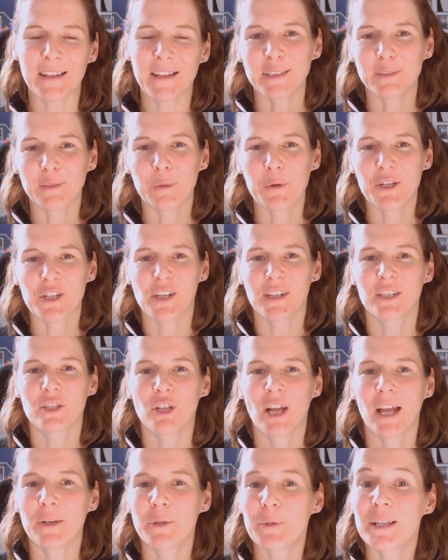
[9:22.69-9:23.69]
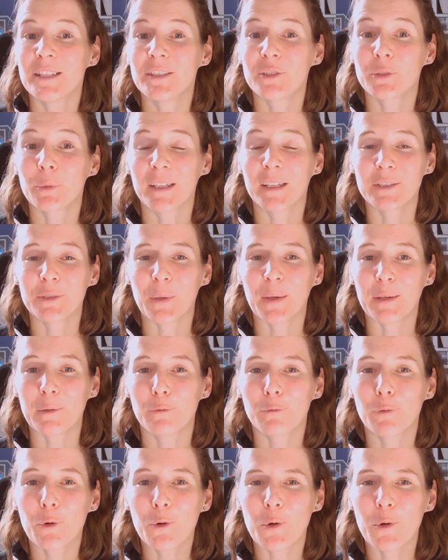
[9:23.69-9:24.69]
Thanks for watching the channel in
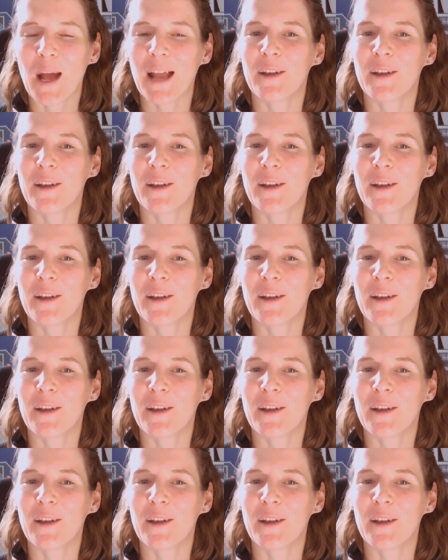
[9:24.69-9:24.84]
2024,